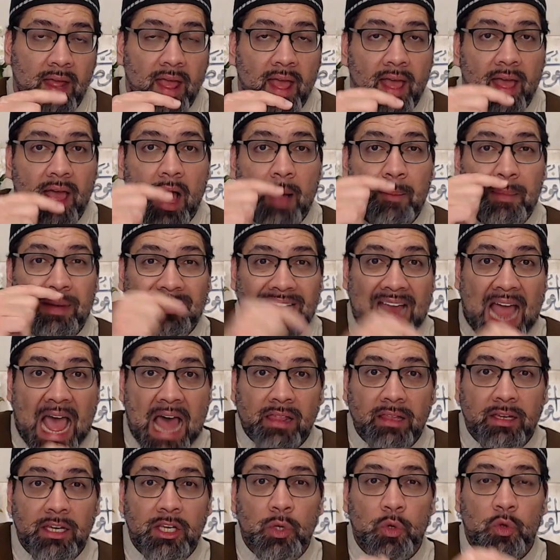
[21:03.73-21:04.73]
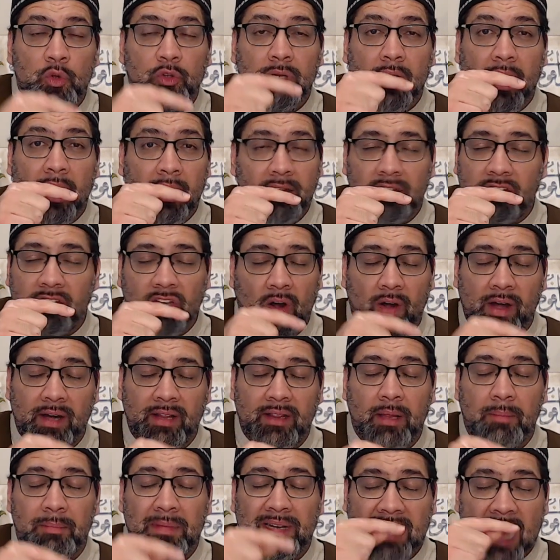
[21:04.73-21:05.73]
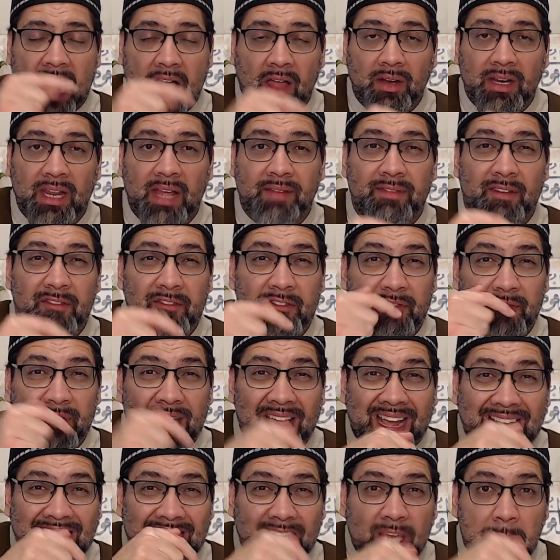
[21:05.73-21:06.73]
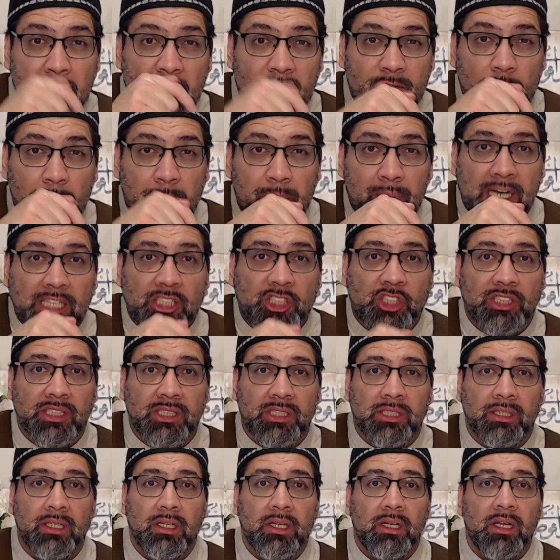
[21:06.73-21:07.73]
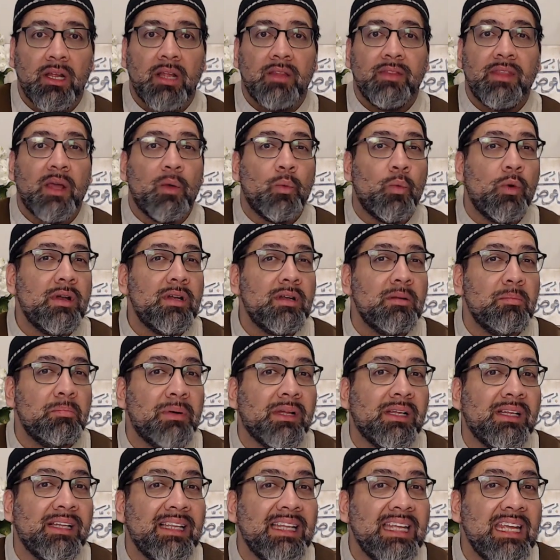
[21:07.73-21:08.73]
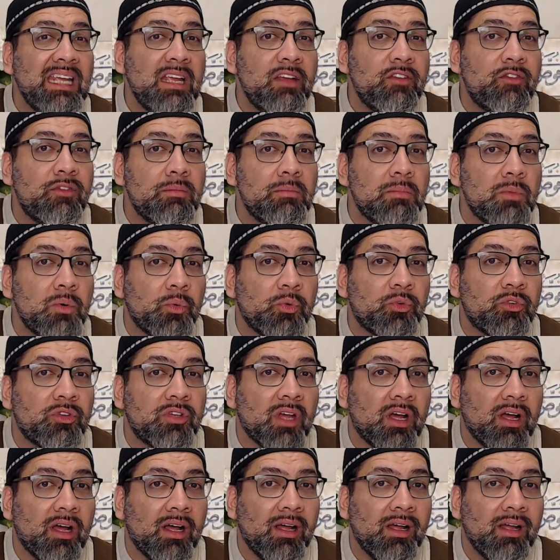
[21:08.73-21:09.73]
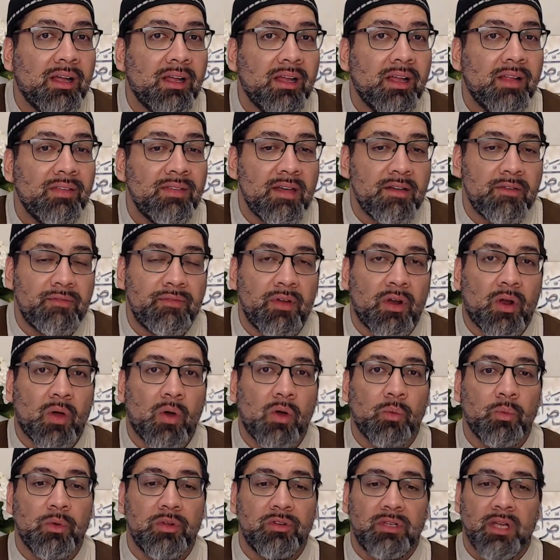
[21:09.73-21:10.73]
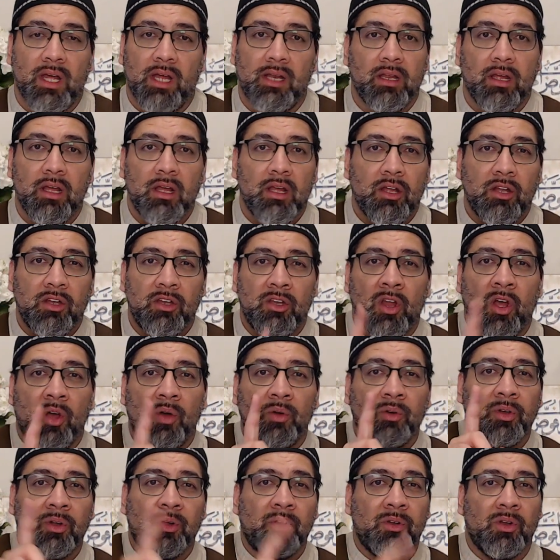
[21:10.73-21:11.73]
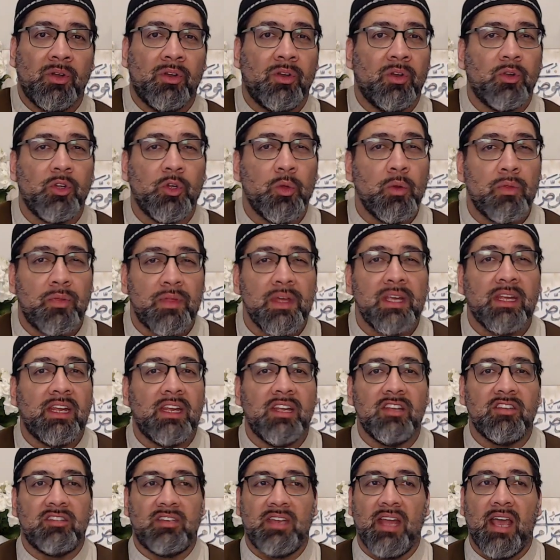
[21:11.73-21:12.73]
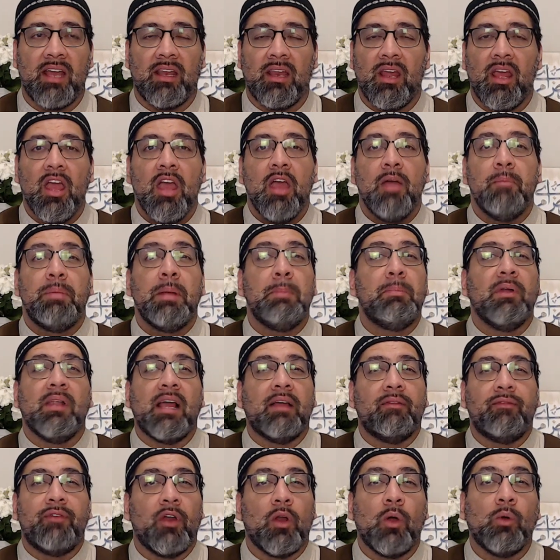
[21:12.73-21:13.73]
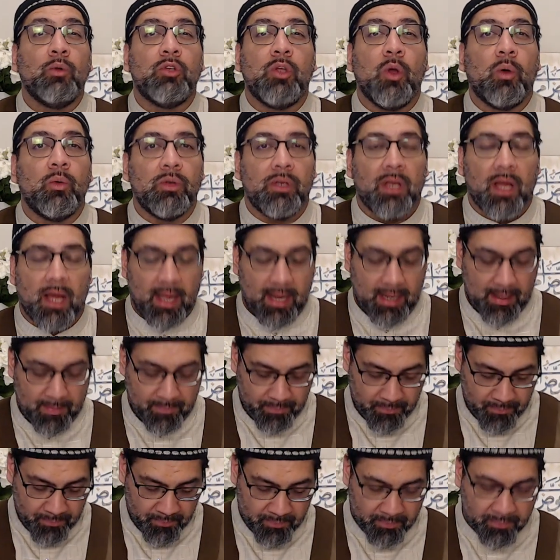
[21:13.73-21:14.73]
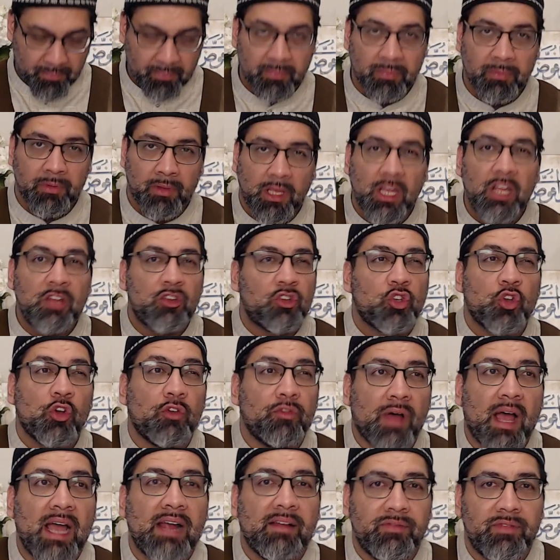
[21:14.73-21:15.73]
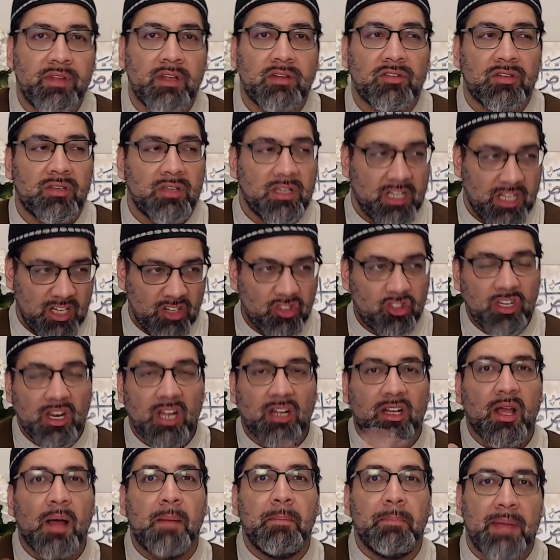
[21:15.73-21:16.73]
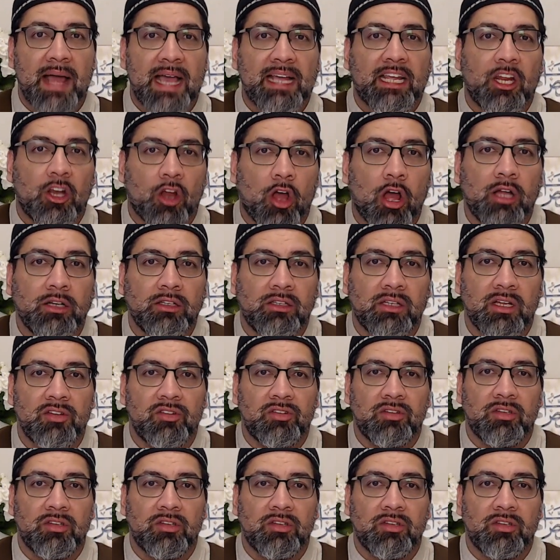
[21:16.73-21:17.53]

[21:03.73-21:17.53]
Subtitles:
A mentality the mentality of a victim of oppression. They wouldn't believe Musa that Fir'aun was dead. No. You think he's dead. People like Fir'aun don't die. He's survived this. He's going to come back and haunt us.